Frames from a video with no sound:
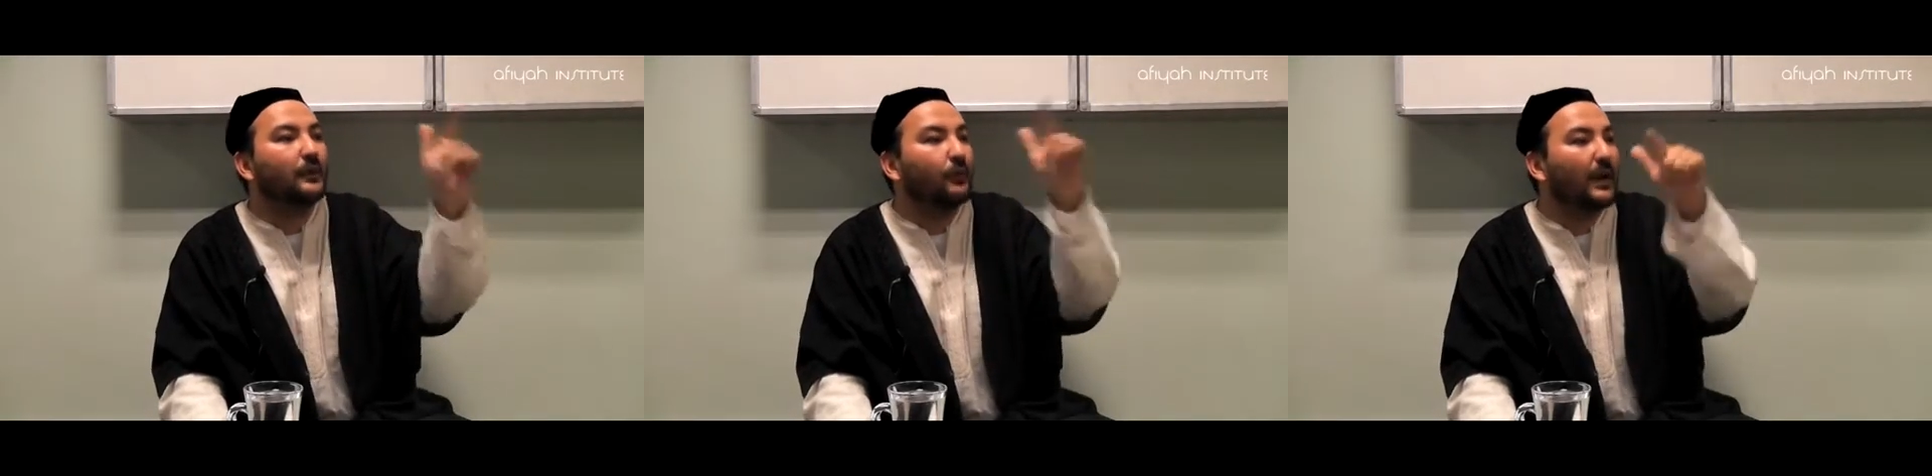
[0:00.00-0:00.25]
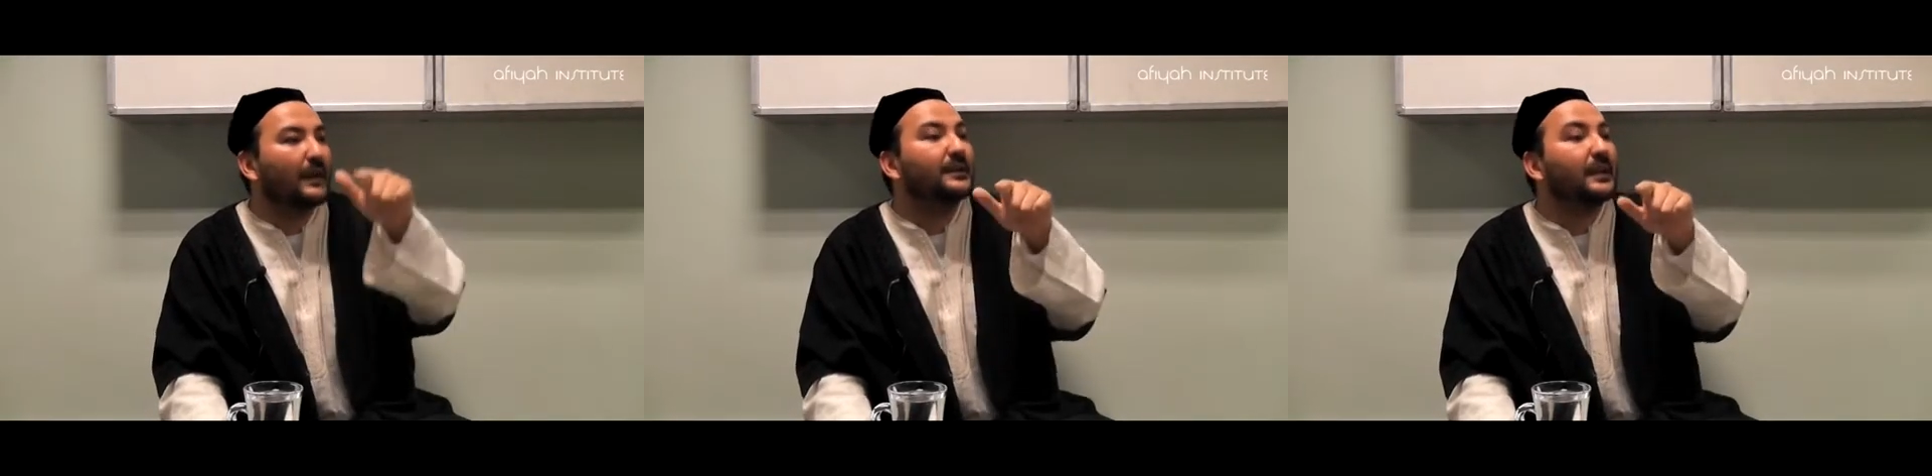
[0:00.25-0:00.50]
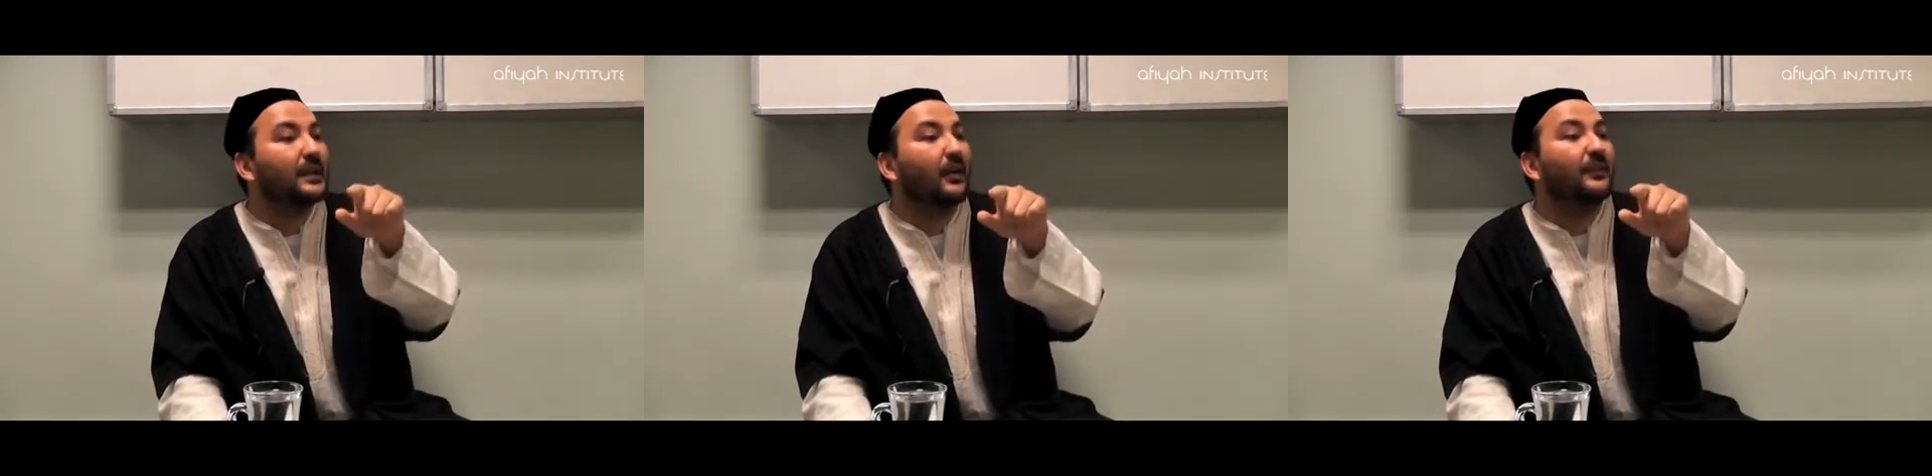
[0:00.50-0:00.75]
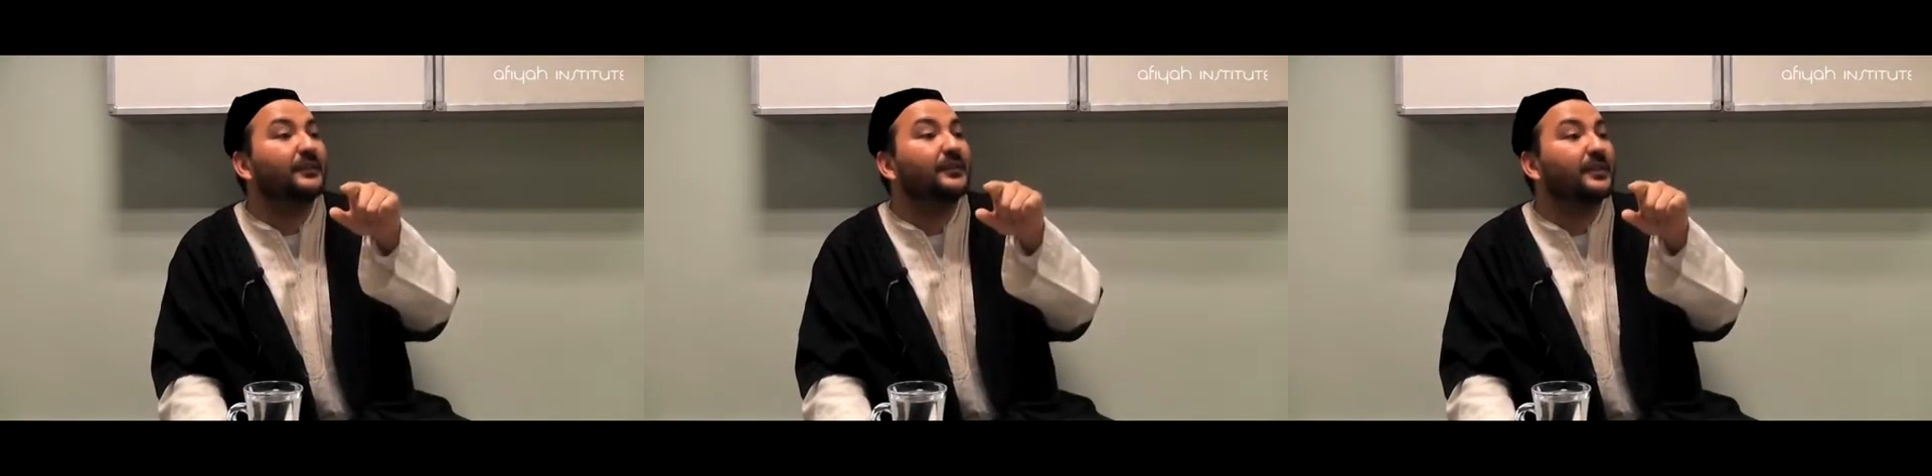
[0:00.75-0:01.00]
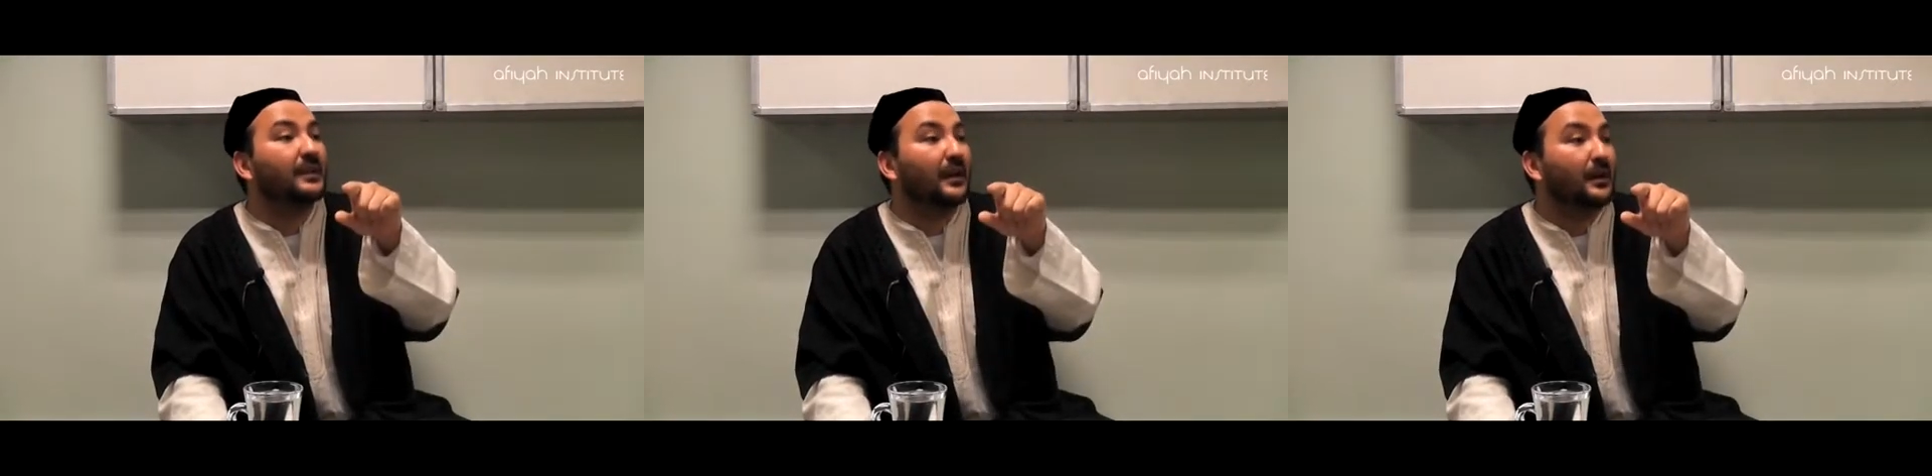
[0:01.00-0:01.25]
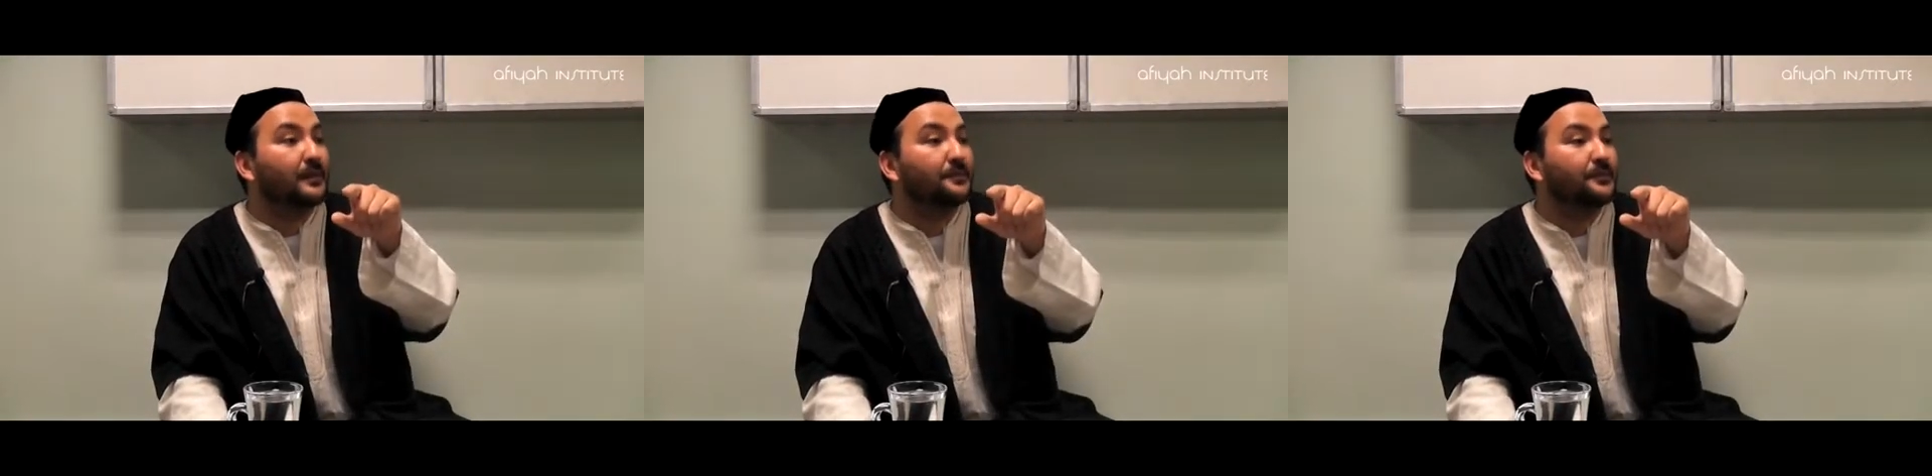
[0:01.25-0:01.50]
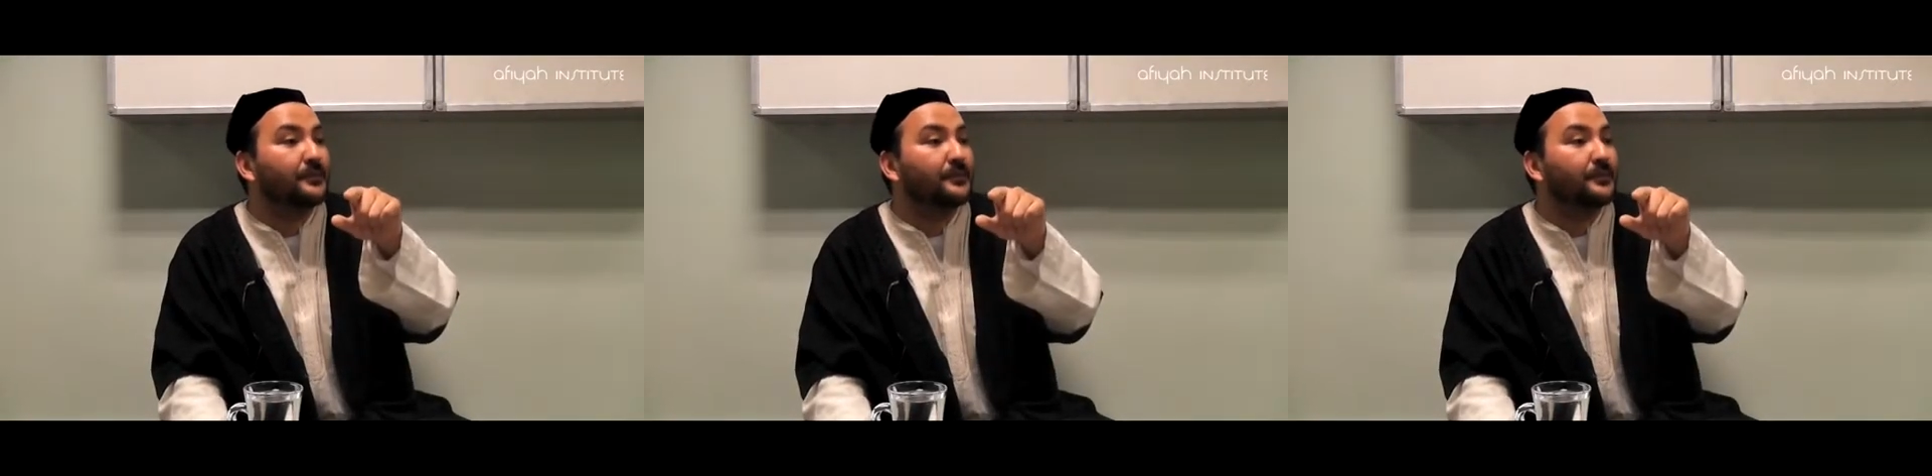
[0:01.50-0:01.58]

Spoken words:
1 day of siyam.